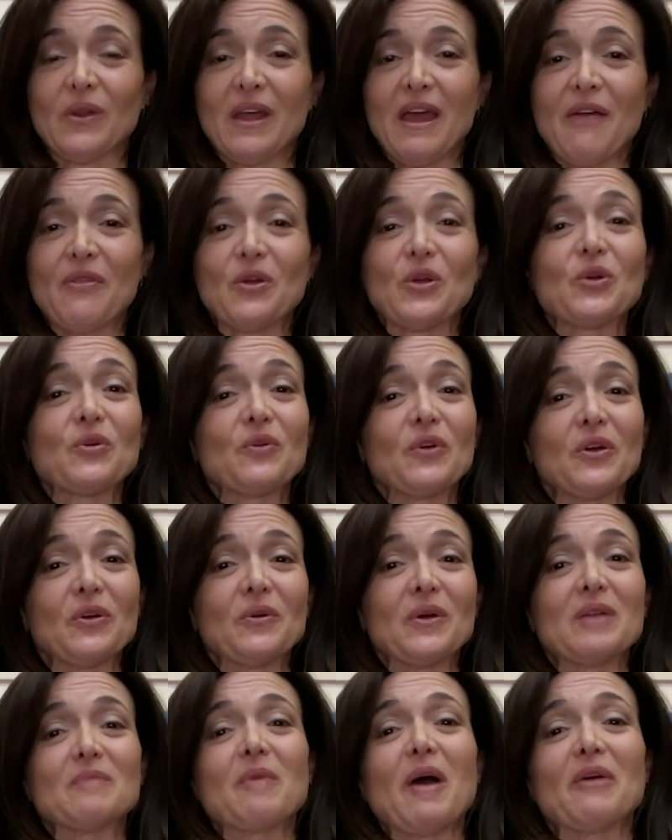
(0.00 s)
and the crew
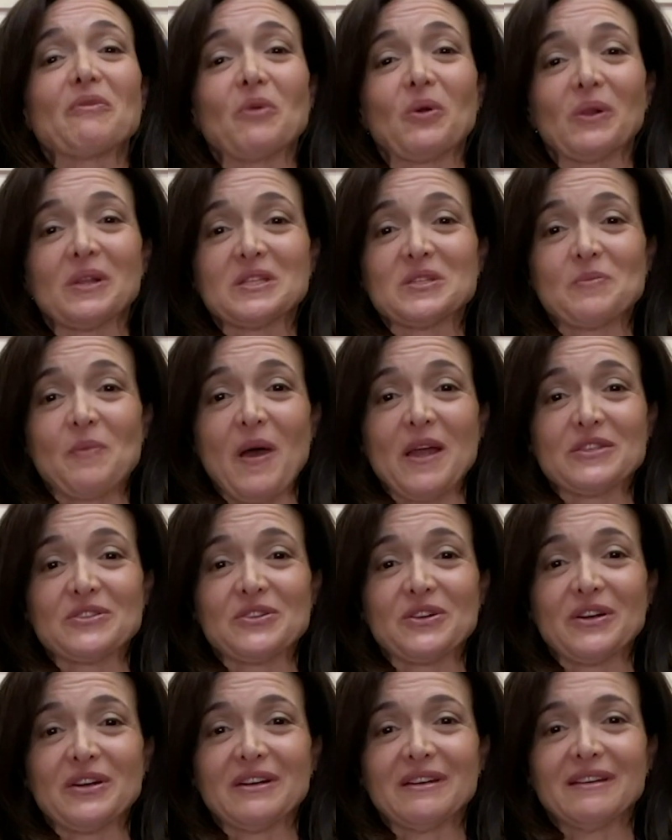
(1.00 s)
in my role as
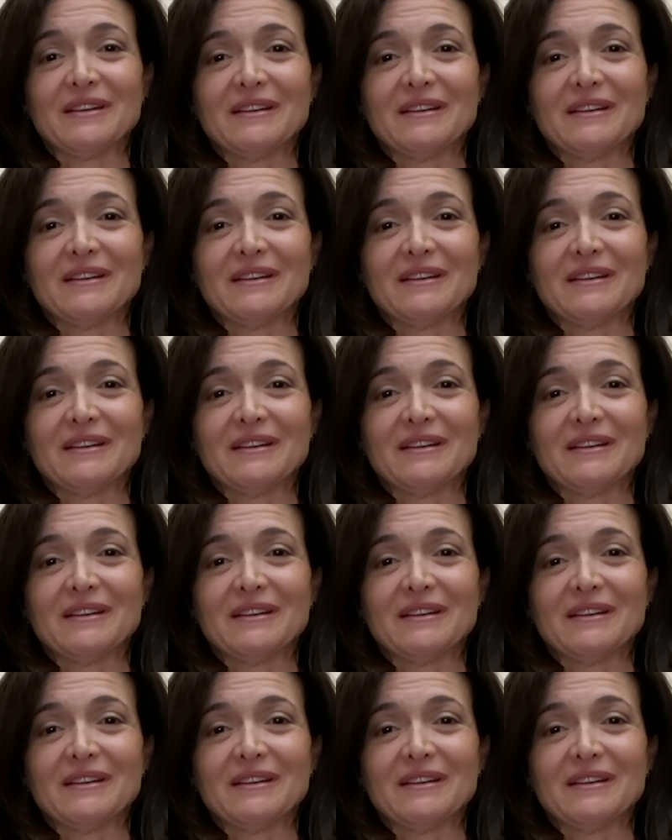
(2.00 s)
sponsor